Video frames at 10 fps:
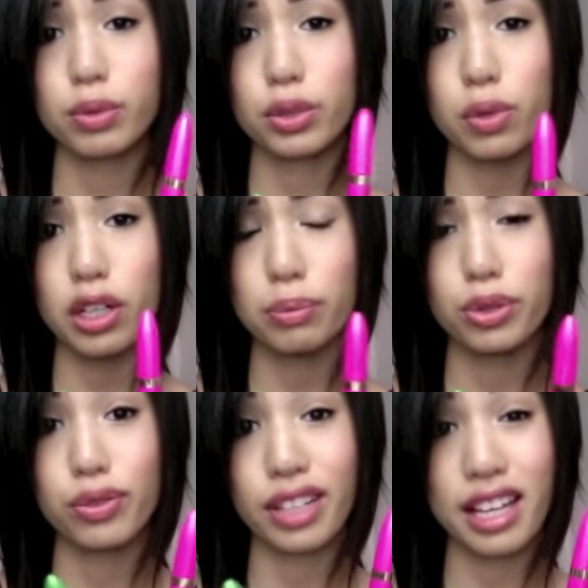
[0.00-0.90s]
was
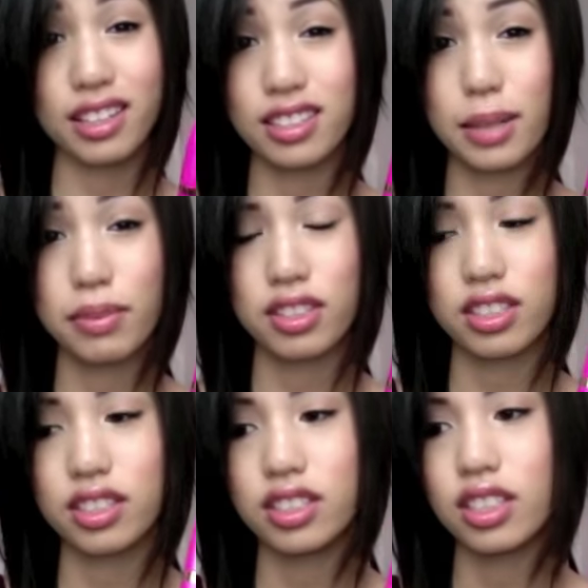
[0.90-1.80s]
waterproof and had the same
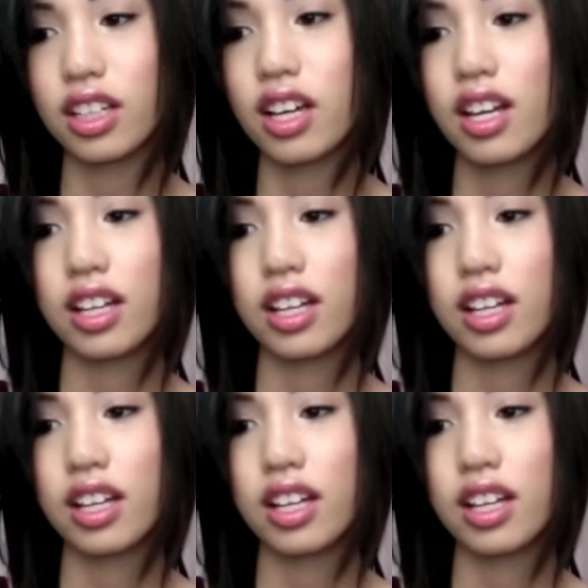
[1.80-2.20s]
consistency.